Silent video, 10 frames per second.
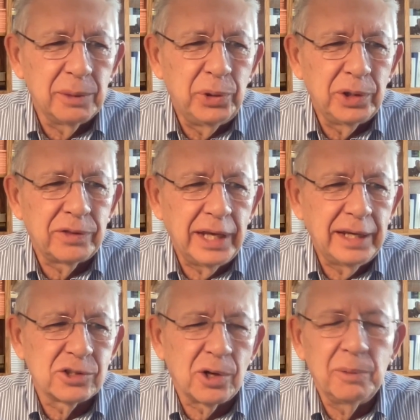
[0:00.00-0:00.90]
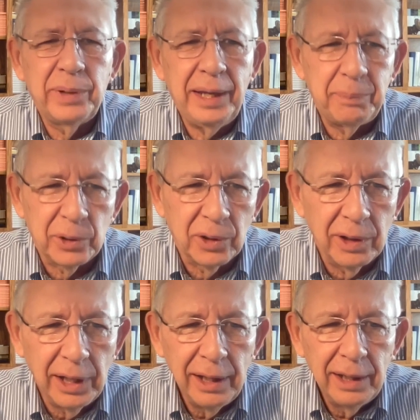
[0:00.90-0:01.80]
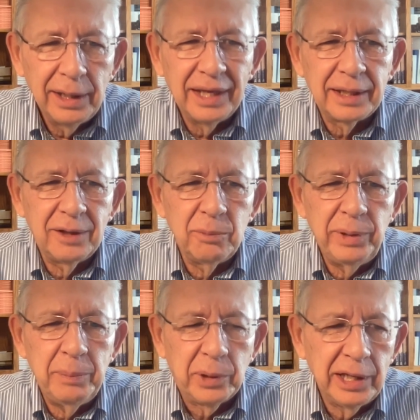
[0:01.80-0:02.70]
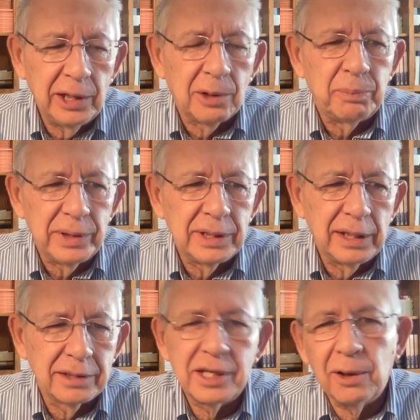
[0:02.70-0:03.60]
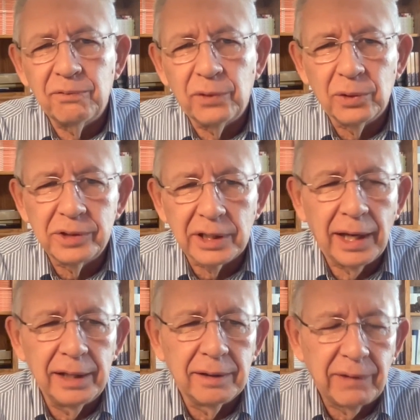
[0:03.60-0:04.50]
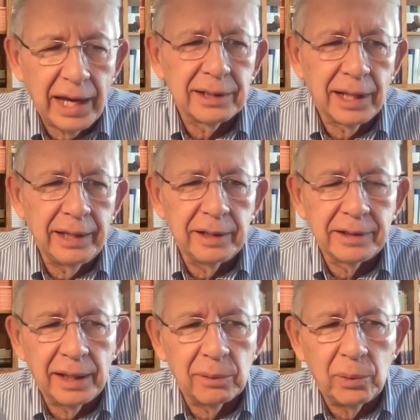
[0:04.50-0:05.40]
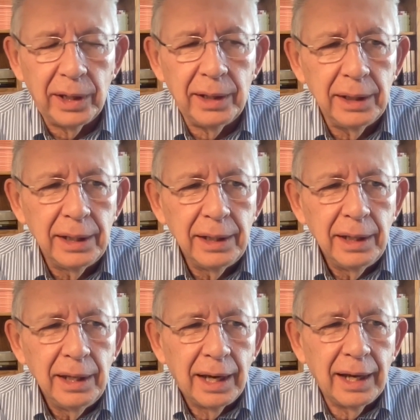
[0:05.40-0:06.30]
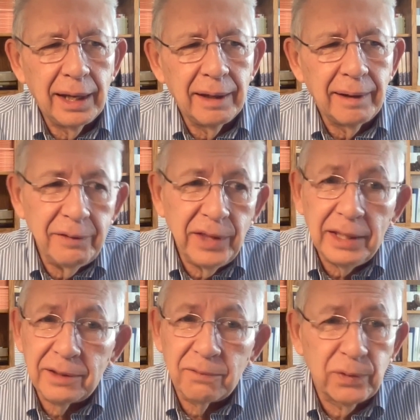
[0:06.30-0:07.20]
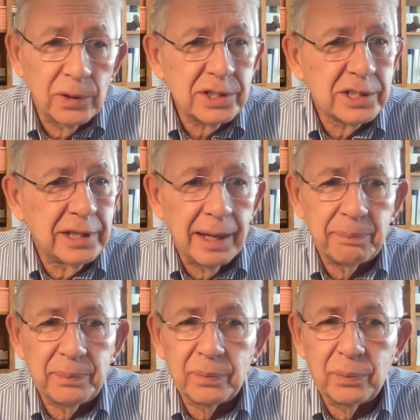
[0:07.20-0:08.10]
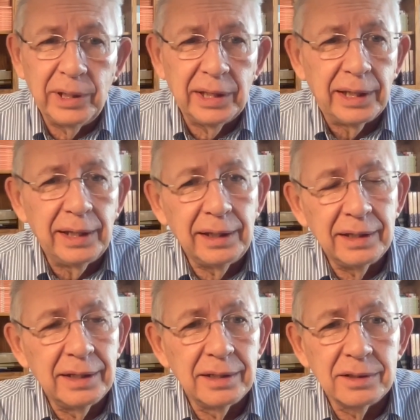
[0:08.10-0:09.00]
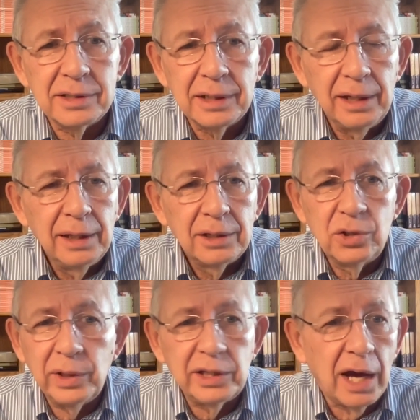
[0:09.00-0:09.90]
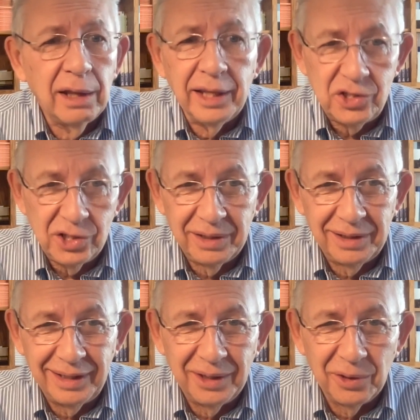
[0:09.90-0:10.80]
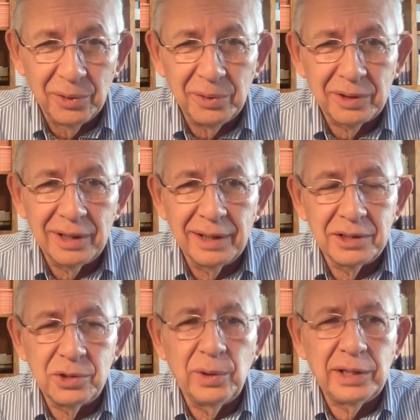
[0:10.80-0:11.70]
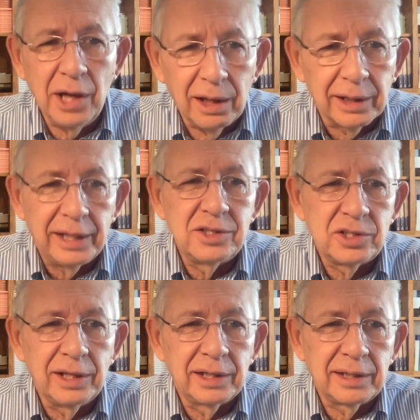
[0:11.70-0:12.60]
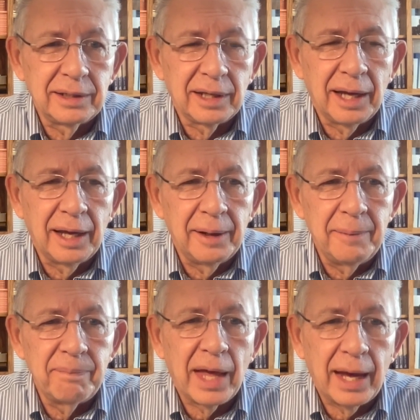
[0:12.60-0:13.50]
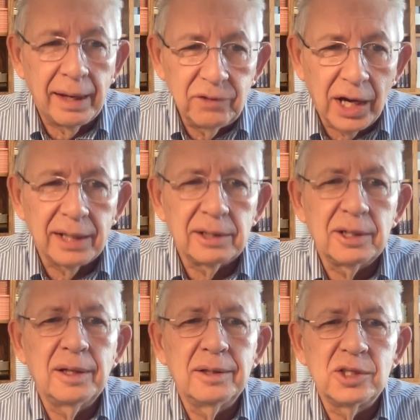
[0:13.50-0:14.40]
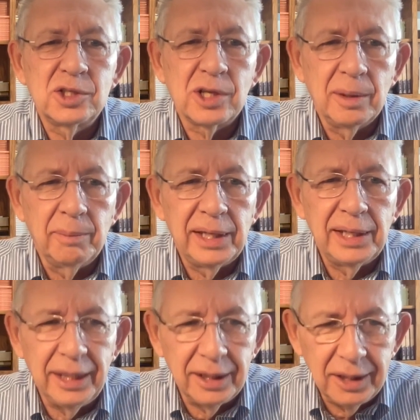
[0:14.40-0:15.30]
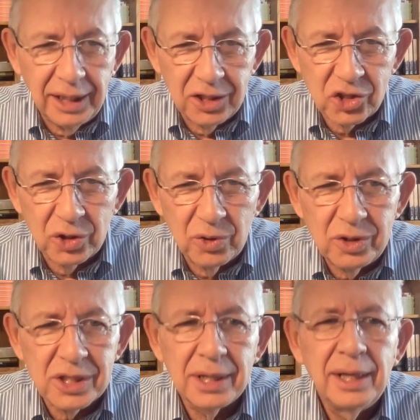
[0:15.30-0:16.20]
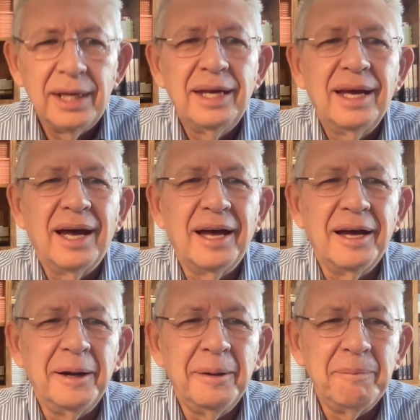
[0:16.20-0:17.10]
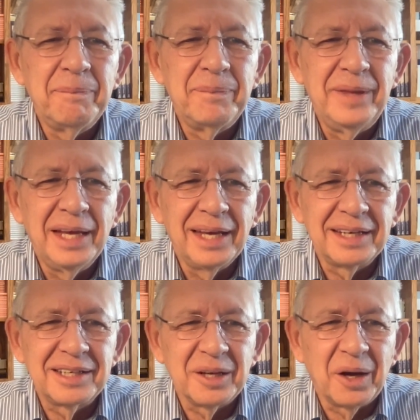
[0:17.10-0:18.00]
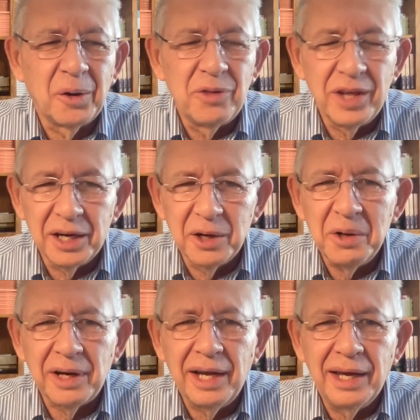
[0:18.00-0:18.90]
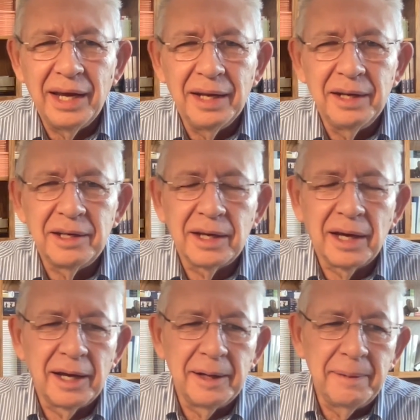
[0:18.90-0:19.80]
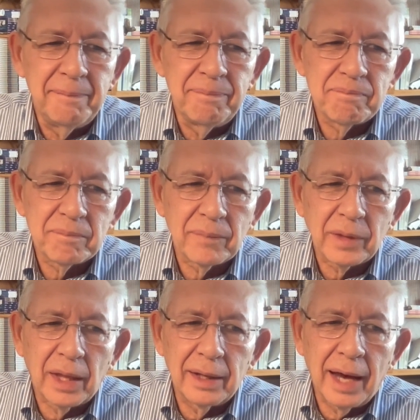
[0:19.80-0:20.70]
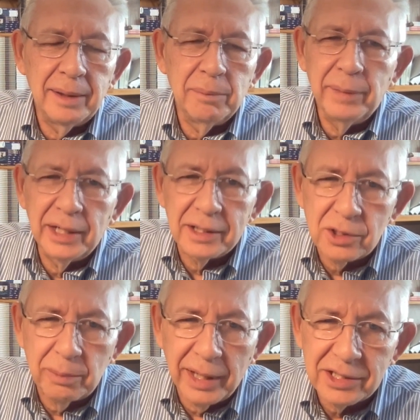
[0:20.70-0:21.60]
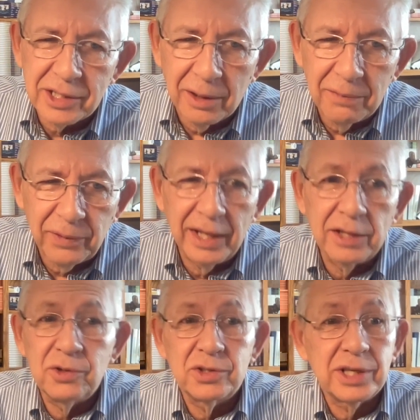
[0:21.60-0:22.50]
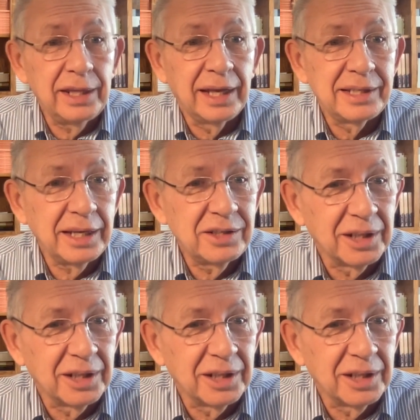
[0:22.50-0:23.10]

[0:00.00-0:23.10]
to put things on paper and give people help, it's helpful to kind of outline it that way. I think the first step really is to acknowledge it, to acknowledge that I've got some hidden issues that are there, and I admit it to myself. And as you say, that takes